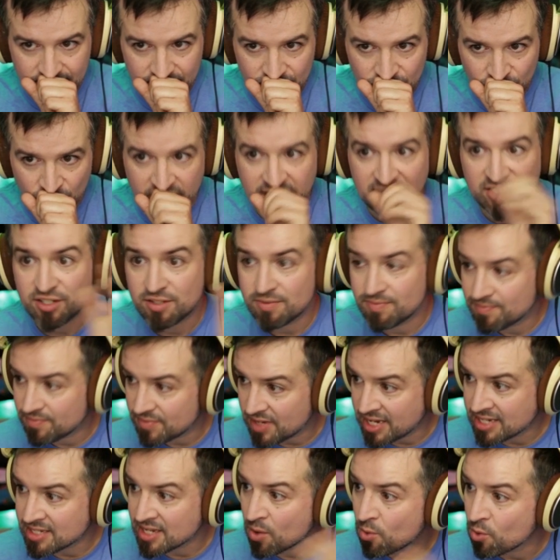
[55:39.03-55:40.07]
which
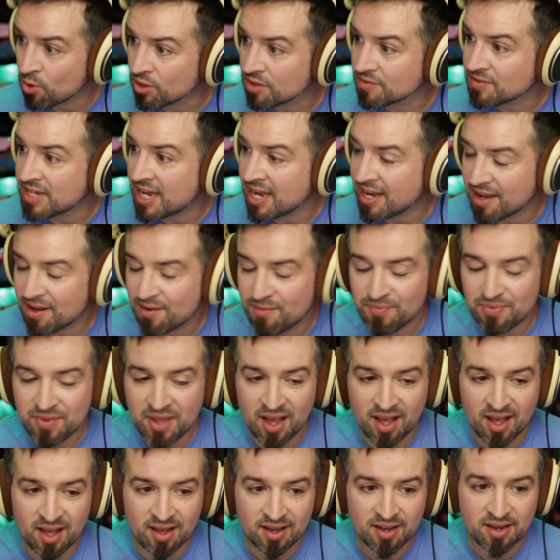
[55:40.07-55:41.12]
is a World of Tank
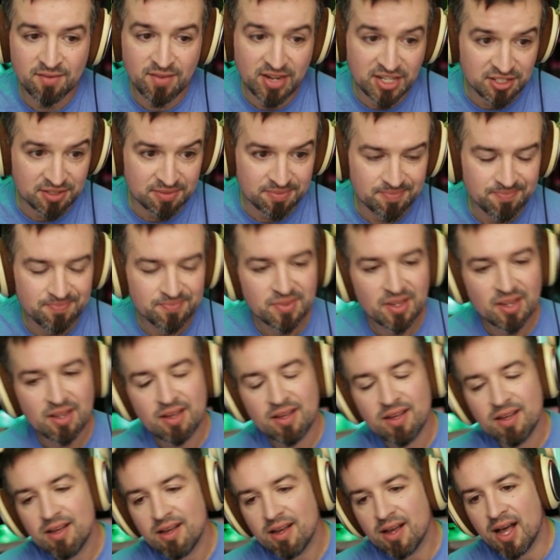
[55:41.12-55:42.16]
uh convention.
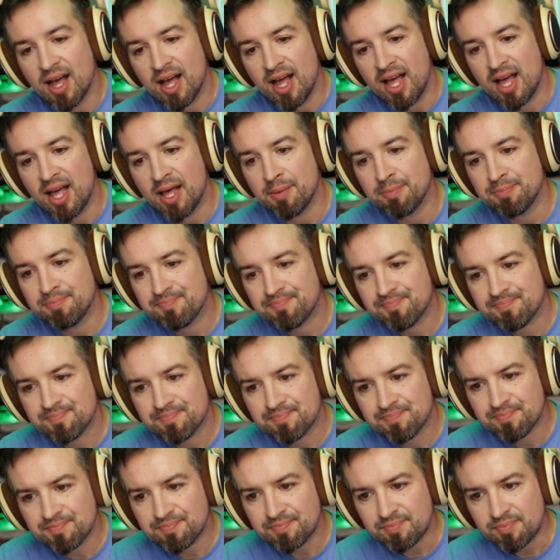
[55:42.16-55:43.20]
Um
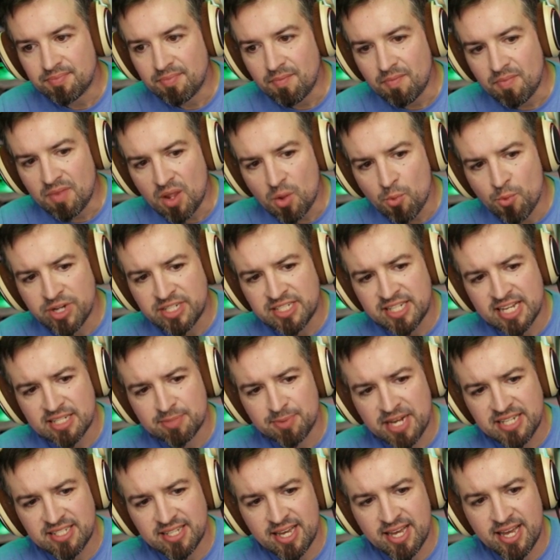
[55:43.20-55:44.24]
Which takes
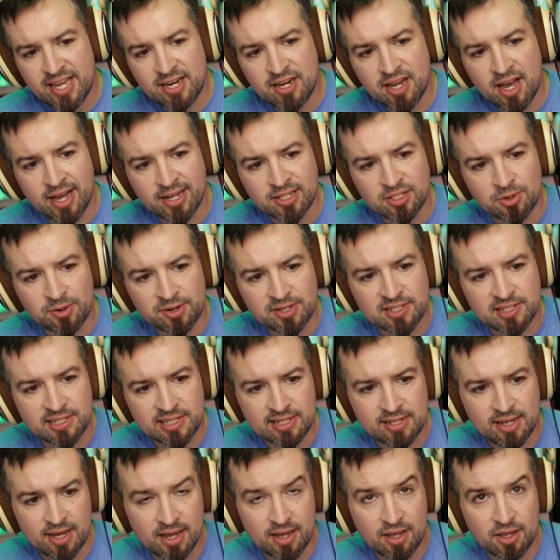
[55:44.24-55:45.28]
place in uh,
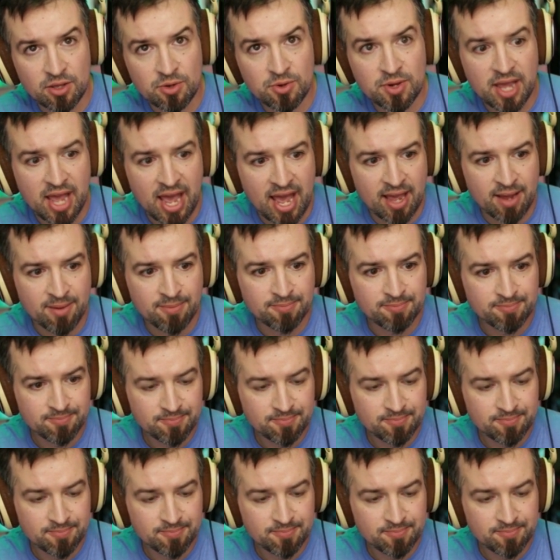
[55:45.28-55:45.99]
Dorset, uh, U K,